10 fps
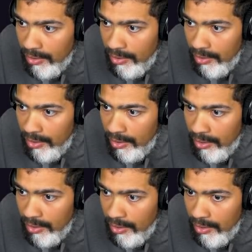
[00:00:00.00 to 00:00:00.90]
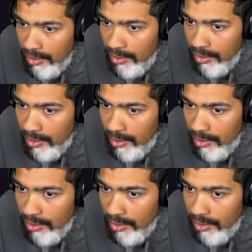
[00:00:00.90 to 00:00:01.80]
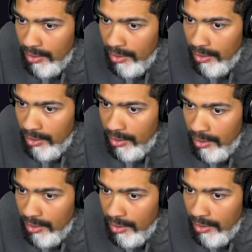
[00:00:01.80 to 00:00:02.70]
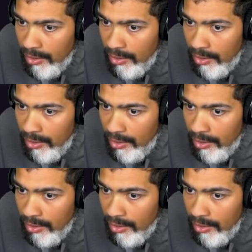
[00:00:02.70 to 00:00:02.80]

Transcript: (silence)